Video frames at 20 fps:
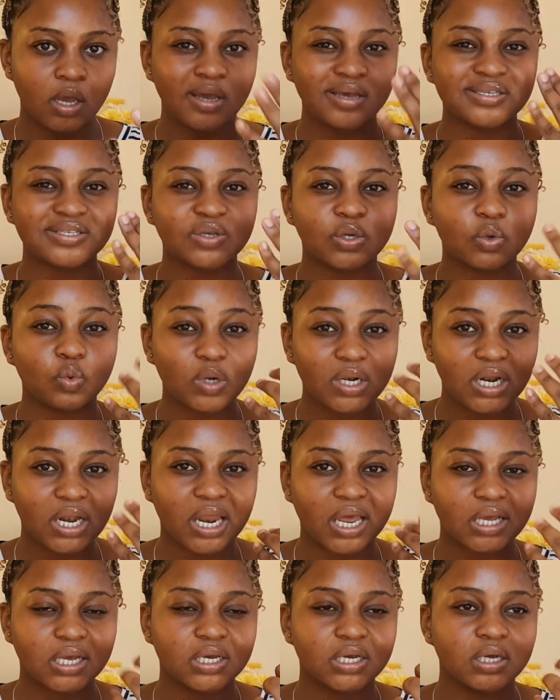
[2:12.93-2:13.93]
so it really
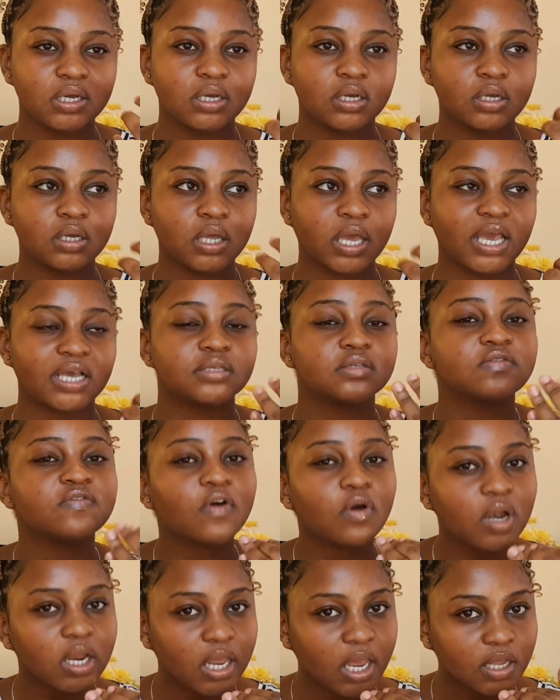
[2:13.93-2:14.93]
like
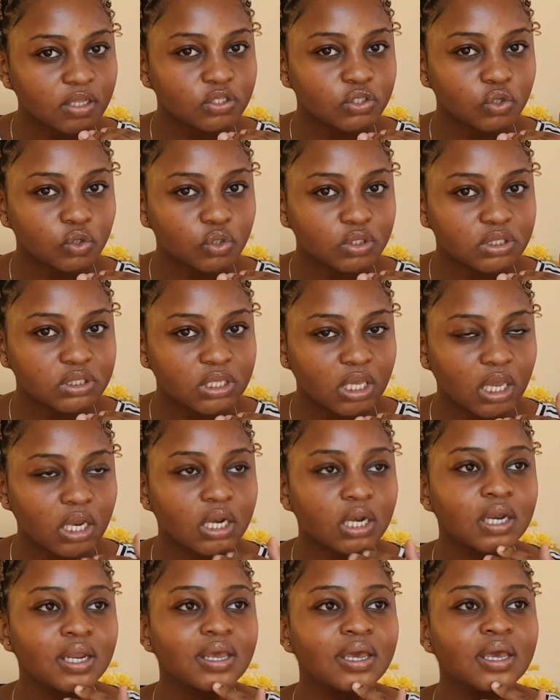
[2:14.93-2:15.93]
exfoliates your
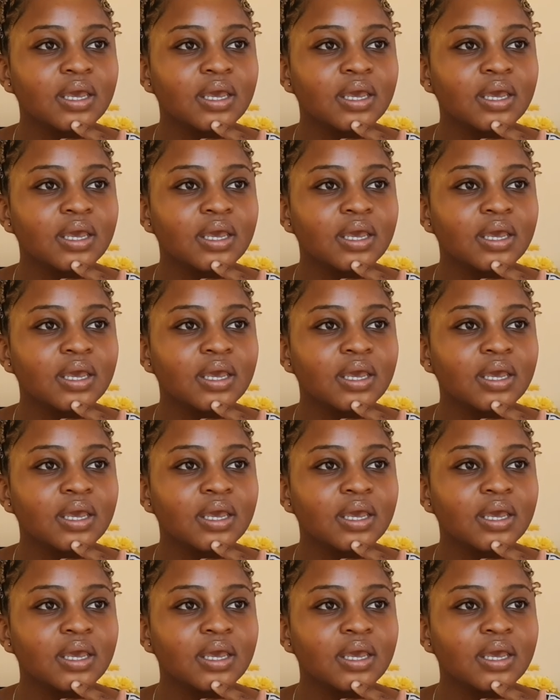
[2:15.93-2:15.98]
skin